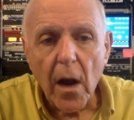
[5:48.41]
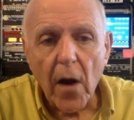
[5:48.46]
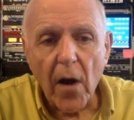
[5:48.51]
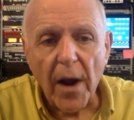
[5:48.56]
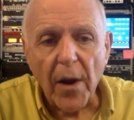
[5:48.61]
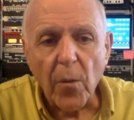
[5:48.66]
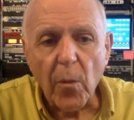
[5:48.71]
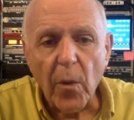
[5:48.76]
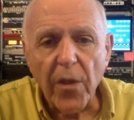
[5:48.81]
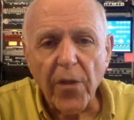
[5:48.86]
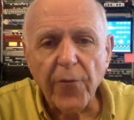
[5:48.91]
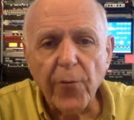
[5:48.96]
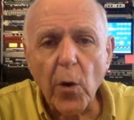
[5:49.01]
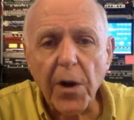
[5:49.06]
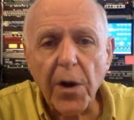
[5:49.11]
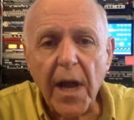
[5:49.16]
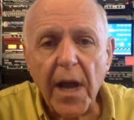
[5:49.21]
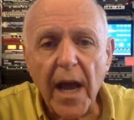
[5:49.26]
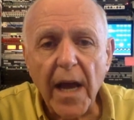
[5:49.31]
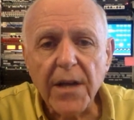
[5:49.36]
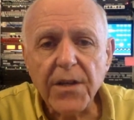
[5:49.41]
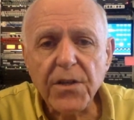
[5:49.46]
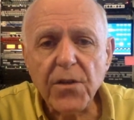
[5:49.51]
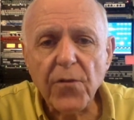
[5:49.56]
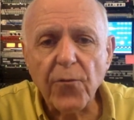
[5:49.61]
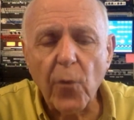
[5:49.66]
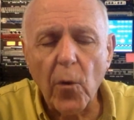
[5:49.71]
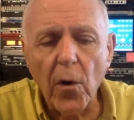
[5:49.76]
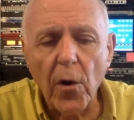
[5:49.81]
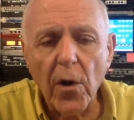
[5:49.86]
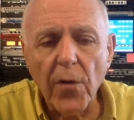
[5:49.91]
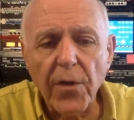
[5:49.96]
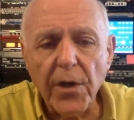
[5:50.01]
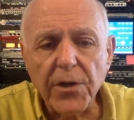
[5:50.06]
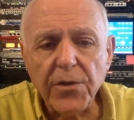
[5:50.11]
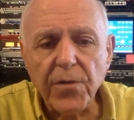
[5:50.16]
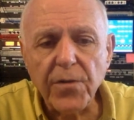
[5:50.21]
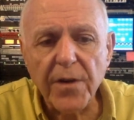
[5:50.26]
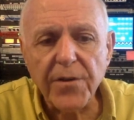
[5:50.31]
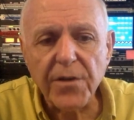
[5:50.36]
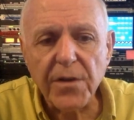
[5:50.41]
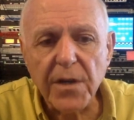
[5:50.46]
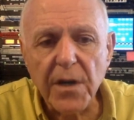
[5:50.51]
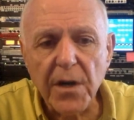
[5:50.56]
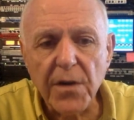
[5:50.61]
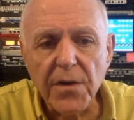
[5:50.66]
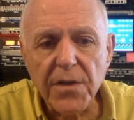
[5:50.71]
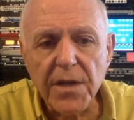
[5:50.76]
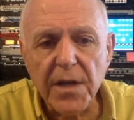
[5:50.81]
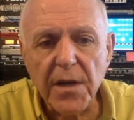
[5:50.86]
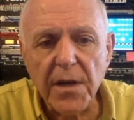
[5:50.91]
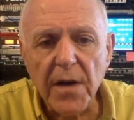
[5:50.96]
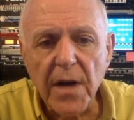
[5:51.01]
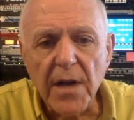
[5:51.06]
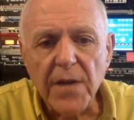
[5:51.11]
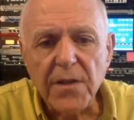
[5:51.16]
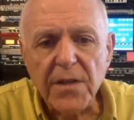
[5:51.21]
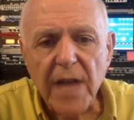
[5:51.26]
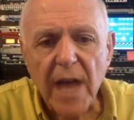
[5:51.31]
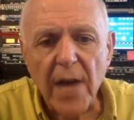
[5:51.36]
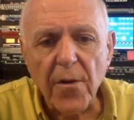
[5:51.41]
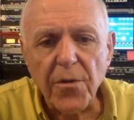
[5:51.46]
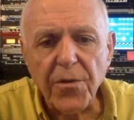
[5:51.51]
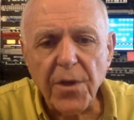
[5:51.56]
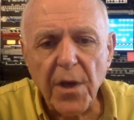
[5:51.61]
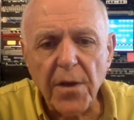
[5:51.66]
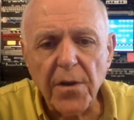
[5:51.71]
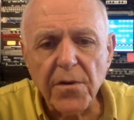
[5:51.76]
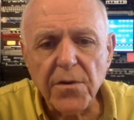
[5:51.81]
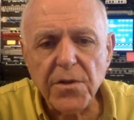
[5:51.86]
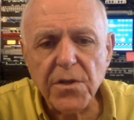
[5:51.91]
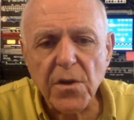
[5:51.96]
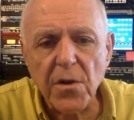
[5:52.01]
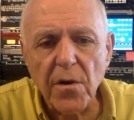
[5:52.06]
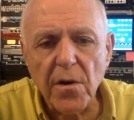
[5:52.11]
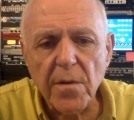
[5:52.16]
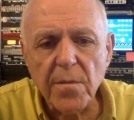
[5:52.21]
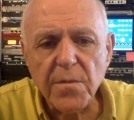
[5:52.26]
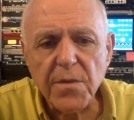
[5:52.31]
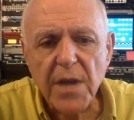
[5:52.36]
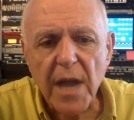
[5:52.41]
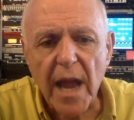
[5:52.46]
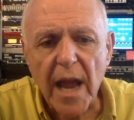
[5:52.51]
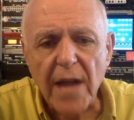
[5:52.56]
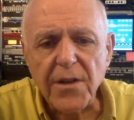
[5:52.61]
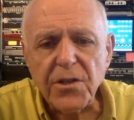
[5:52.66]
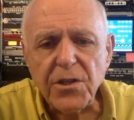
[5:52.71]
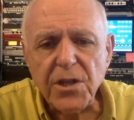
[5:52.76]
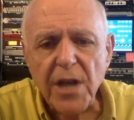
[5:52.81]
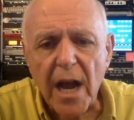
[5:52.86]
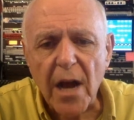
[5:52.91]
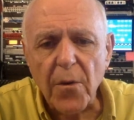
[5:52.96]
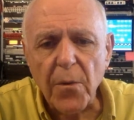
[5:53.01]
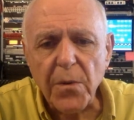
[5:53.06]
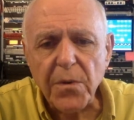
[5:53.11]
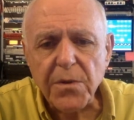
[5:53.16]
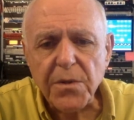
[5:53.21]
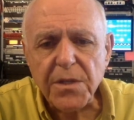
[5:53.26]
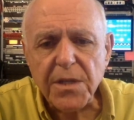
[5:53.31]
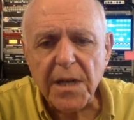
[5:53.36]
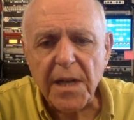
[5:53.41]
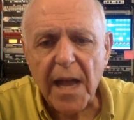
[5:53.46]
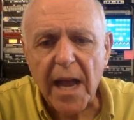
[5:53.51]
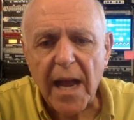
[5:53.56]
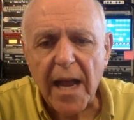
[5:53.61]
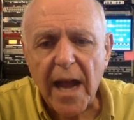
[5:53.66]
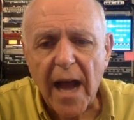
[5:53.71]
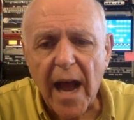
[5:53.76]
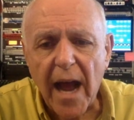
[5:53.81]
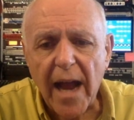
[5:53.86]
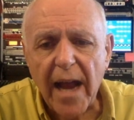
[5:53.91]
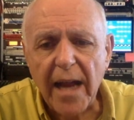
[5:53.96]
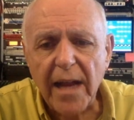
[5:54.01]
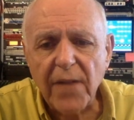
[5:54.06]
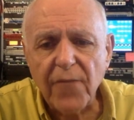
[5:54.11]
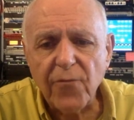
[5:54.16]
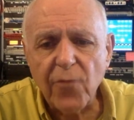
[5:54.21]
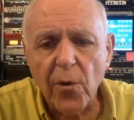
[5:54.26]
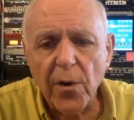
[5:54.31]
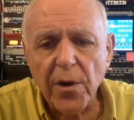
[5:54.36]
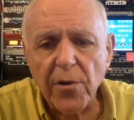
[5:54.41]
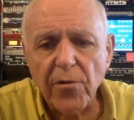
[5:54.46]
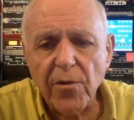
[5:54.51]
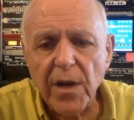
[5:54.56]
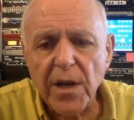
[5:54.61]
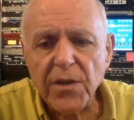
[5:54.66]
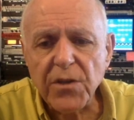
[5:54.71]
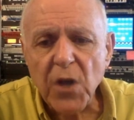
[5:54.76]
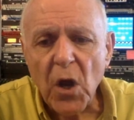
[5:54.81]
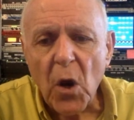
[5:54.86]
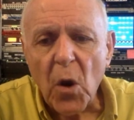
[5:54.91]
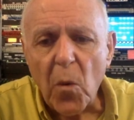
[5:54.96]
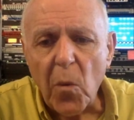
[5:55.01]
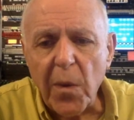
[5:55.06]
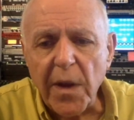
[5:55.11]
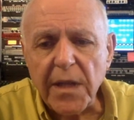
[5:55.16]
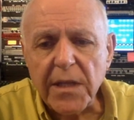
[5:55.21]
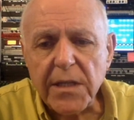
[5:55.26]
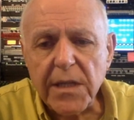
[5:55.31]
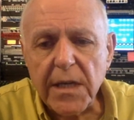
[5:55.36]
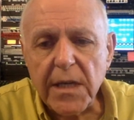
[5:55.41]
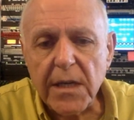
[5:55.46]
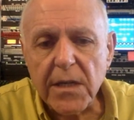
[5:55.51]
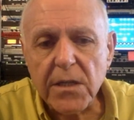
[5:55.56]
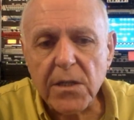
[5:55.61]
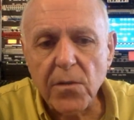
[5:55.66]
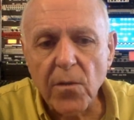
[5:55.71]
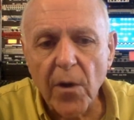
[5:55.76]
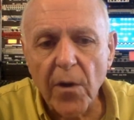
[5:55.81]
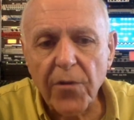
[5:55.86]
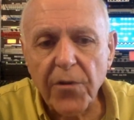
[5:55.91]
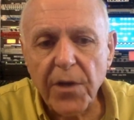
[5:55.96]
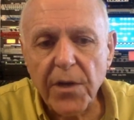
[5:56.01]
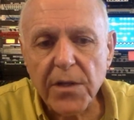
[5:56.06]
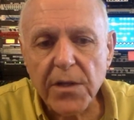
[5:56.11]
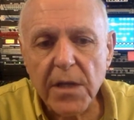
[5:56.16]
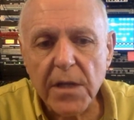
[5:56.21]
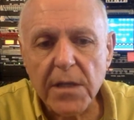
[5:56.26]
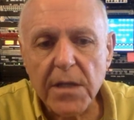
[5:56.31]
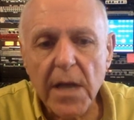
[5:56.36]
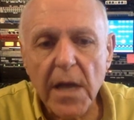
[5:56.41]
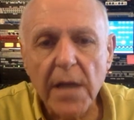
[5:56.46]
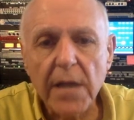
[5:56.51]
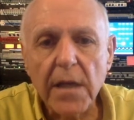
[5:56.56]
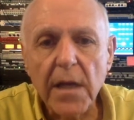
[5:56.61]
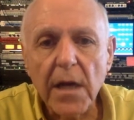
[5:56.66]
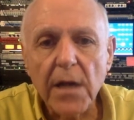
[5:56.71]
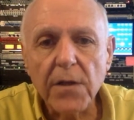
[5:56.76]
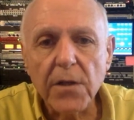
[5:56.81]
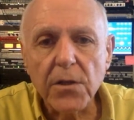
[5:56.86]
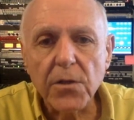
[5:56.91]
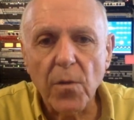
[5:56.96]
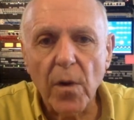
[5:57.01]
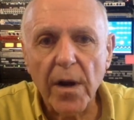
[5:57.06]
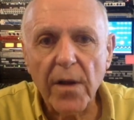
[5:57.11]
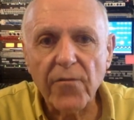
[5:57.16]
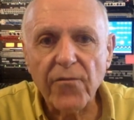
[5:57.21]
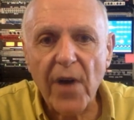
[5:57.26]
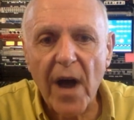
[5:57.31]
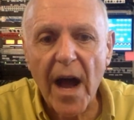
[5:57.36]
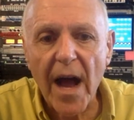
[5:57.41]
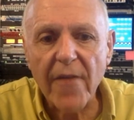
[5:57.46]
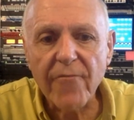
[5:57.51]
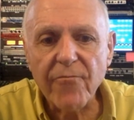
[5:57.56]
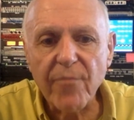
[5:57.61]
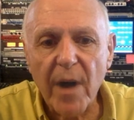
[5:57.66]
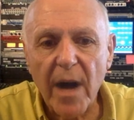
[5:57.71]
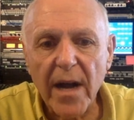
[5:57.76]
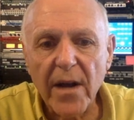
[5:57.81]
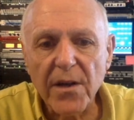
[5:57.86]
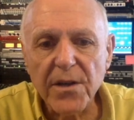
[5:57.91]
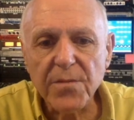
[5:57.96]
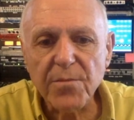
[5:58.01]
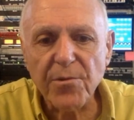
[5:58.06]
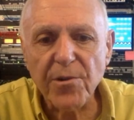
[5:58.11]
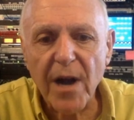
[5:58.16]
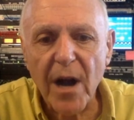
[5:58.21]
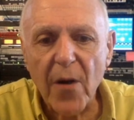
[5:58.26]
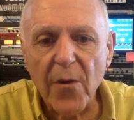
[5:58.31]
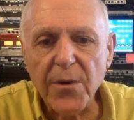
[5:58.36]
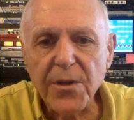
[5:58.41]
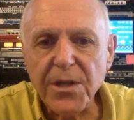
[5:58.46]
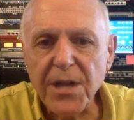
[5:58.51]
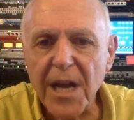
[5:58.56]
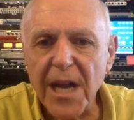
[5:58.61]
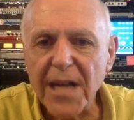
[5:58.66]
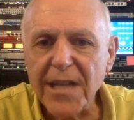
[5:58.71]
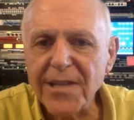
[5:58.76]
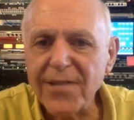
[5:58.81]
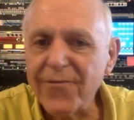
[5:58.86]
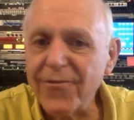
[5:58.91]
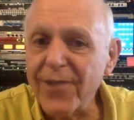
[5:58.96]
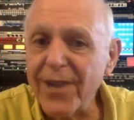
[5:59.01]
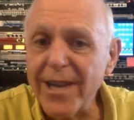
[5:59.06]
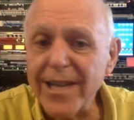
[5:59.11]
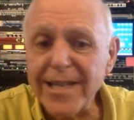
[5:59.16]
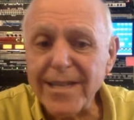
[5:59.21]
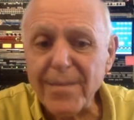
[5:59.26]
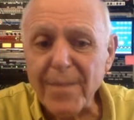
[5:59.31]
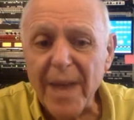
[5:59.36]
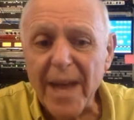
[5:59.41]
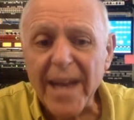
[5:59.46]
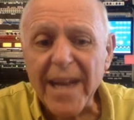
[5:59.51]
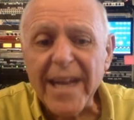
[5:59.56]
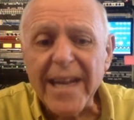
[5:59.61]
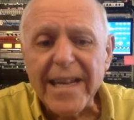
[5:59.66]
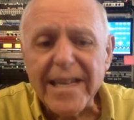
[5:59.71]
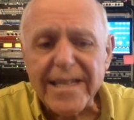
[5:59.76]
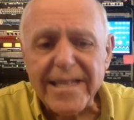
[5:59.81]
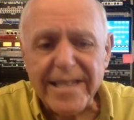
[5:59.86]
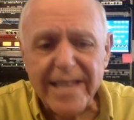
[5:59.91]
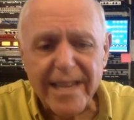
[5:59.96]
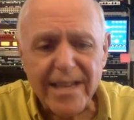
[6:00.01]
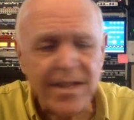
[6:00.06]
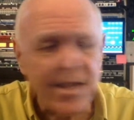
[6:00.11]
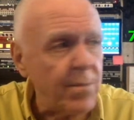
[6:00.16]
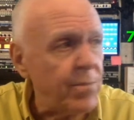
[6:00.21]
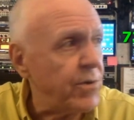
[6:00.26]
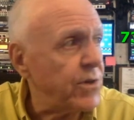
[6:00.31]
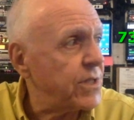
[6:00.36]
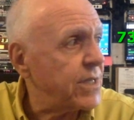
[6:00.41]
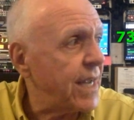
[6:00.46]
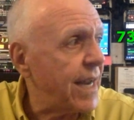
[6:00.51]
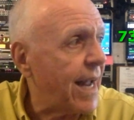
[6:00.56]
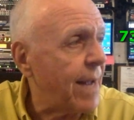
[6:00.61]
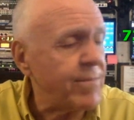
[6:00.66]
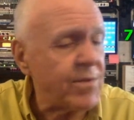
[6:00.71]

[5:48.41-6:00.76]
All right, weather forecast for the Treasure Coast here. Scattered thunderstorms and showers today. High 84 degrees. Winds east-northeast at 10 to 25 miles per hour. Chance of rain's about 60%.